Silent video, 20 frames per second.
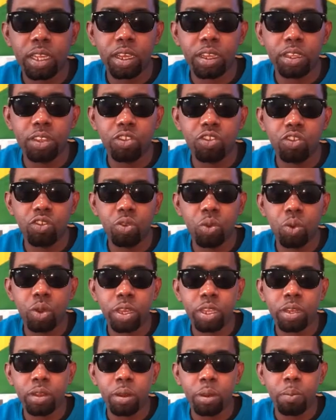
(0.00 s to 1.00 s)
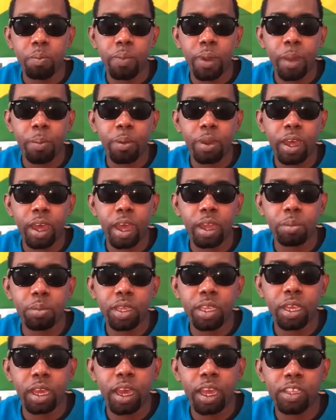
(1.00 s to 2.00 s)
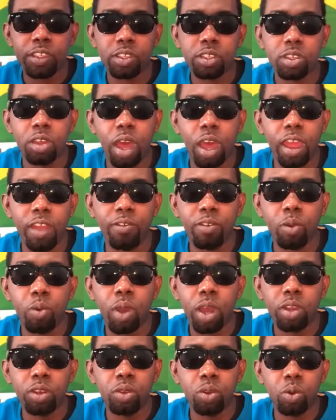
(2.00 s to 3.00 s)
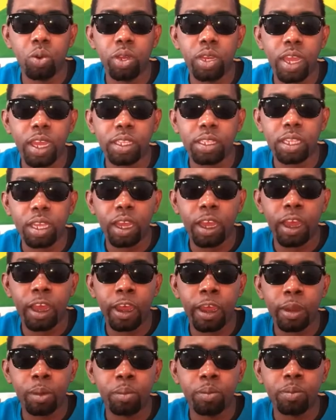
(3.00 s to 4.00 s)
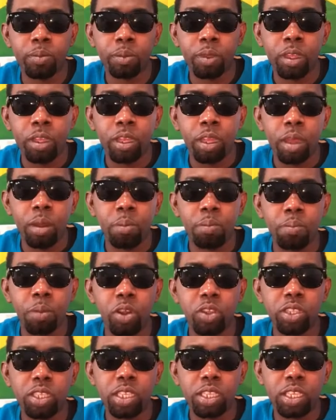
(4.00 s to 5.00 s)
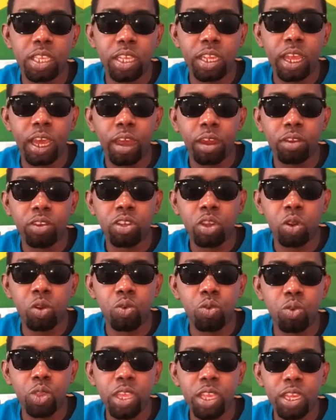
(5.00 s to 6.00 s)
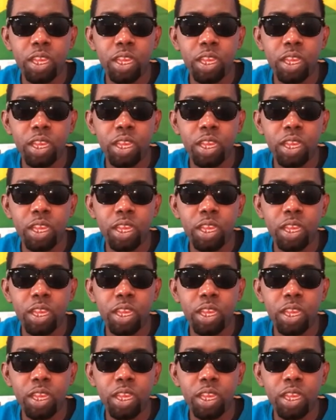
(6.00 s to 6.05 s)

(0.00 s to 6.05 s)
Killer is showing Popcaan because everyone know that um, Bounty Killer don't